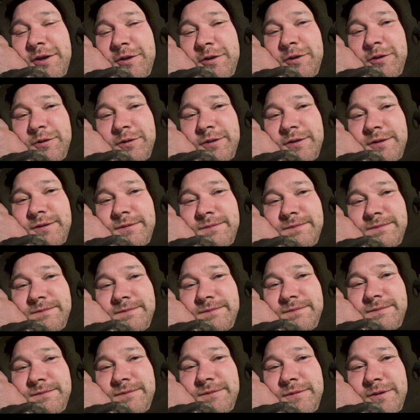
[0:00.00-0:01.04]
good.
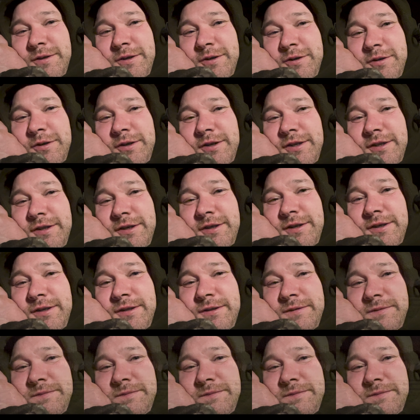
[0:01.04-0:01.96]
Not good at all.